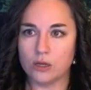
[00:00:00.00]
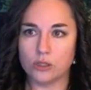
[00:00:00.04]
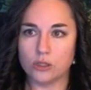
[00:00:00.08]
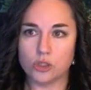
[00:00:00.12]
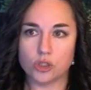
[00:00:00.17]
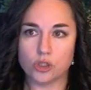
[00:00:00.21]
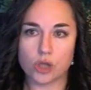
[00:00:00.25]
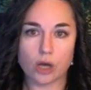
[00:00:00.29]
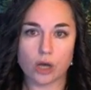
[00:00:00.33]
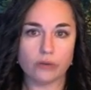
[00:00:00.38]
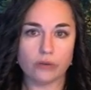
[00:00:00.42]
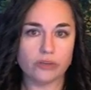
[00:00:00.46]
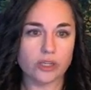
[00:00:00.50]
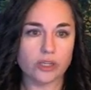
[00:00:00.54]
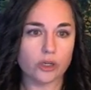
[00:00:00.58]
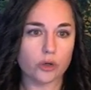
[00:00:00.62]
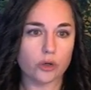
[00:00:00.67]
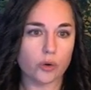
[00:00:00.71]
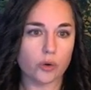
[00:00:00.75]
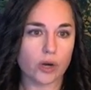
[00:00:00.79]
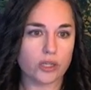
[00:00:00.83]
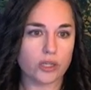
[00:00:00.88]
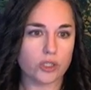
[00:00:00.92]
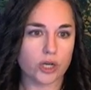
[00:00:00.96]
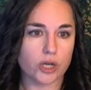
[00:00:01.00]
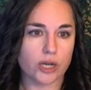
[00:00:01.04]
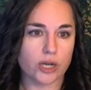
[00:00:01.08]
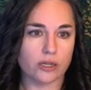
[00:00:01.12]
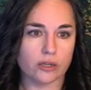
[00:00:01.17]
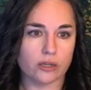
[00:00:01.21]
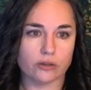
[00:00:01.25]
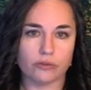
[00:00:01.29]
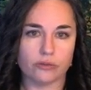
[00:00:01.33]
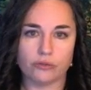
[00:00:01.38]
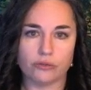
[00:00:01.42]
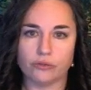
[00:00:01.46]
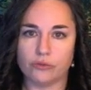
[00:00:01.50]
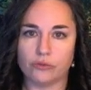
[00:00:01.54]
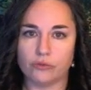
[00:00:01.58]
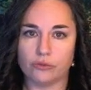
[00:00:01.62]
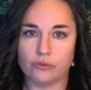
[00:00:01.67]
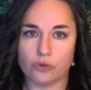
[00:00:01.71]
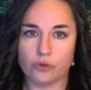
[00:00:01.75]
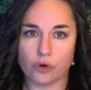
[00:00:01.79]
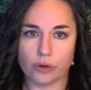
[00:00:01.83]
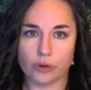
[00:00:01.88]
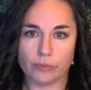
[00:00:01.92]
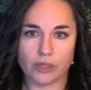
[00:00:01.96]
Solving quadratic
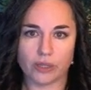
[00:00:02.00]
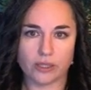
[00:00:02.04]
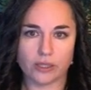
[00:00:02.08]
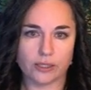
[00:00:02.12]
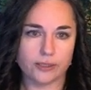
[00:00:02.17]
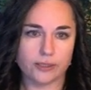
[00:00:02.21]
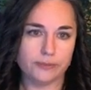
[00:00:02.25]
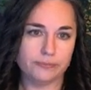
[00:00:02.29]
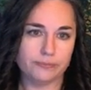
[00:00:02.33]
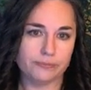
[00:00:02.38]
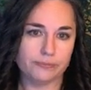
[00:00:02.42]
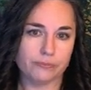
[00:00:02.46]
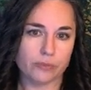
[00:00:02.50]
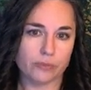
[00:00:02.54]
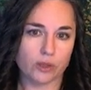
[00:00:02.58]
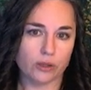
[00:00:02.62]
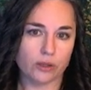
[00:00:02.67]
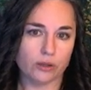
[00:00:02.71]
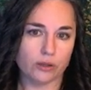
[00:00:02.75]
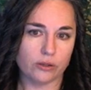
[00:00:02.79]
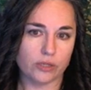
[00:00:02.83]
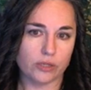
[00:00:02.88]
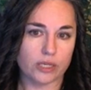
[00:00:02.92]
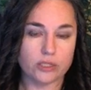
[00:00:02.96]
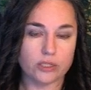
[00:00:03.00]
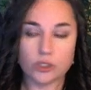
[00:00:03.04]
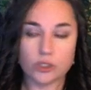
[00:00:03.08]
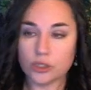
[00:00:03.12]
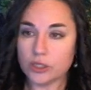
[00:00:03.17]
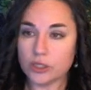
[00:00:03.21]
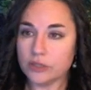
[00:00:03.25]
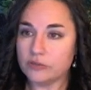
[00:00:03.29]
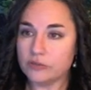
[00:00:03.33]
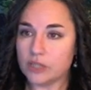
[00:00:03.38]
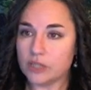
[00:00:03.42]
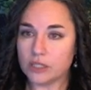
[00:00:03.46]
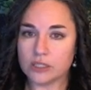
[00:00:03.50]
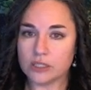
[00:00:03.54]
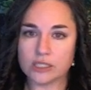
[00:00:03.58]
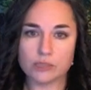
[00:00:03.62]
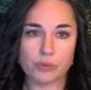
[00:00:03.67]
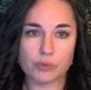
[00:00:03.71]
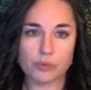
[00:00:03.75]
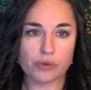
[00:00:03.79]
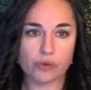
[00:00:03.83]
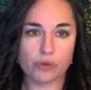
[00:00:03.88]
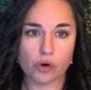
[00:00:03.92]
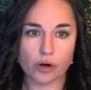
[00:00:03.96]
formula. Okay, so you've done this
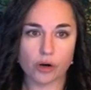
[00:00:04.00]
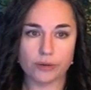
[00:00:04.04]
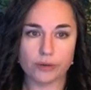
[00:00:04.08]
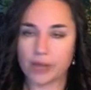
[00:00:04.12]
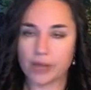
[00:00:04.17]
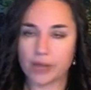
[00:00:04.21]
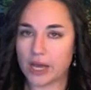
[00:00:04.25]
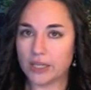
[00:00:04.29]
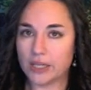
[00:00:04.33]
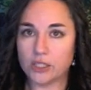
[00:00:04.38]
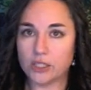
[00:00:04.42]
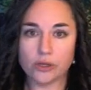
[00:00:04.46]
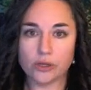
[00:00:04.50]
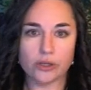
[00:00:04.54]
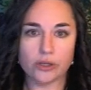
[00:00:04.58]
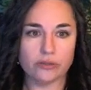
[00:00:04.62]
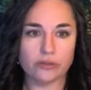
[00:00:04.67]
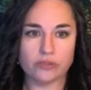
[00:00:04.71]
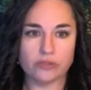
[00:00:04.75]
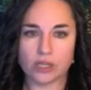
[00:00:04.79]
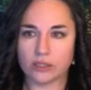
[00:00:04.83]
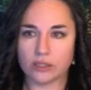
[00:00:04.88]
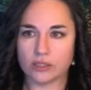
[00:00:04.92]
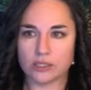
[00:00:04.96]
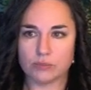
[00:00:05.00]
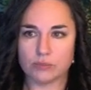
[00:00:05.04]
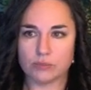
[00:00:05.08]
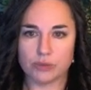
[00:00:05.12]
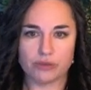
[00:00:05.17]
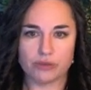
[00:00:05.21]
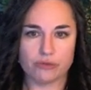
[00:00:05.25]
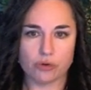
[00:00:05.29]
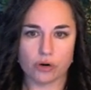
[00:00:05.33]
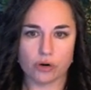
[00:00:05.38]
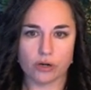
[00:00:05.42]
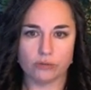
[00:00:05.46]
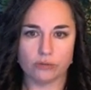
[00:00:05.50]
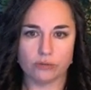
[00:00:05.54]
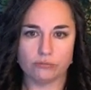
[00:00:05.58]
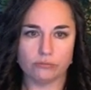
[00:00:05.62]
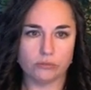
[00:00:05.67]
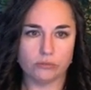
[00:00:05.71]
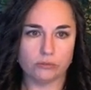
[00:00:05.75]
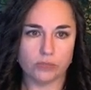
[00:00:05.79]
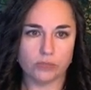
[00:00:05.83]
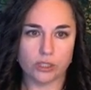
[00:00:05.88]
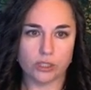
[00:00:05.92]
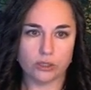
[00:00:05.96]
before. I know you've done this before.
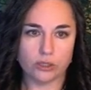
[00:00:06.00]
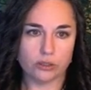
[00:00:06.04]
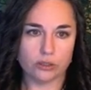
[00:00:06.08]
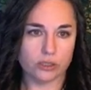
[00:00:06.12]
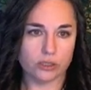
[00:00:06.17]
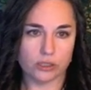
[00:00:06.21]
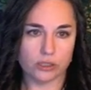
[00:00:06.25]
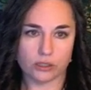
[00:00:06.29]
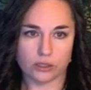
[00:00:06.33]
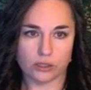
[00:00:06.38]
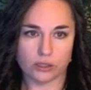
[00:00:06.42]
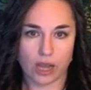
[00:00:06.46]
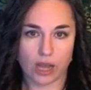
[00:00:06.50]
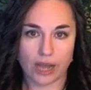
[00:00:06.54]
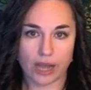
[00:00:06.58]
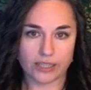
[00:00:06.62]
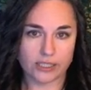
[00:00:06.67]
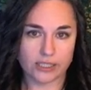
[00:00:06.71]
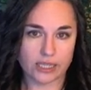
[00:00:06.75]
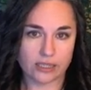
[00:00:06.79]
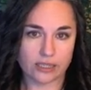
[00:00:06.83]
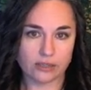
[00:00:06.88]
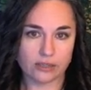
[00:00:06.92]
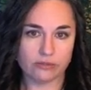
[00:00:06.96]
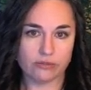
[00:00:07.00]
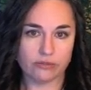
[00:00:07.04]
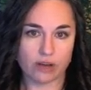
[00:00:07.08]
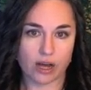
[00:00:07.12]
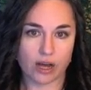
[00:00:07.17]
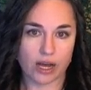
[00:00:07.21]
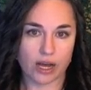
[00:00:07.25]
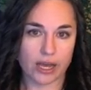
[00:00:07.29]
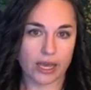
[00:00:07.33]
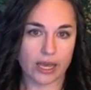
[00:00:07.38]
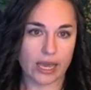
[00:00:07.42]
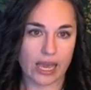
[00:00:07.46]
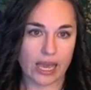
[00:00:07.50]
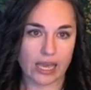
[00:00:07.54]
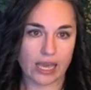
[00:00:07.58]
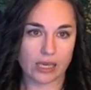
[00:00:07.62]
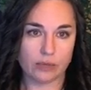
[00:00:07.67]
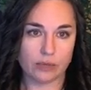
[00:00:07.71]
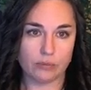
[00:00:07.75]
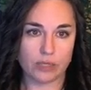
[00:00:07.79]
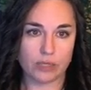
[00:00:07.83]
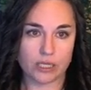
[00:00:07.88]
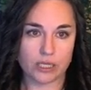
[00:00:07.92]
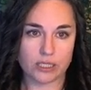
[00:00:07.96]
You identify
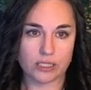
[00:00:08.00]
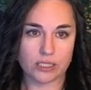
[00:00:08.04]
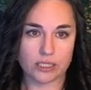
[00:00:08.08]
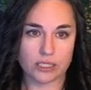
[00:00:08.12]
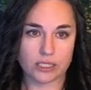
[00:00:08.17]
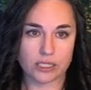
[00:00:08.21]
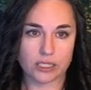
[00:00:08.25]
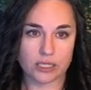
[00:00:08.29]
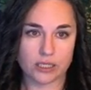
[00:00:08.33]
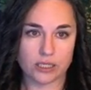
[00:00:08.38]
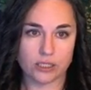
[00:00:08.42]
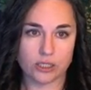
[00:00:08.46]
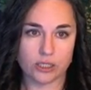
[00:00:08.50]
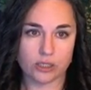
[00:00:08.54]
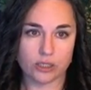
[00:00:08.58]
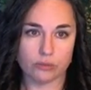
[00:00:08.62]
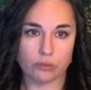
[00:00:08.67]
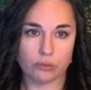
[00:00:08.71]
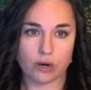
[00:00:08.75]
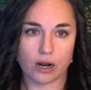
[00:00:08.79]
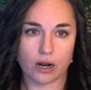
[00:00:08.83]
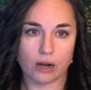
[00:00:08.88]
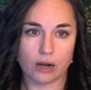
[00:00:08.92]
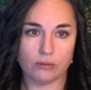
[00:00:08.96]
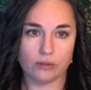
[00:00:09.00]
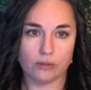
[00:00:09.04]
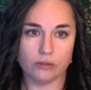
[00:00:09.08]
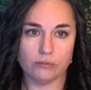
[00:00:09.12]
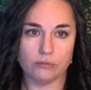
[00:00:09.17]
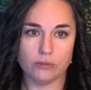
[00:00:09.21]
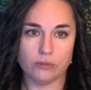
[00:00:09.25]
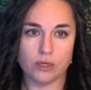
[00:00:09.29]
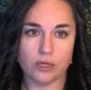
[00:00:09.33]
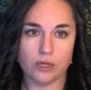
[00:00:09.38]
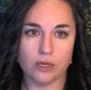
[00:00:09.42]
A, B, and C in your problem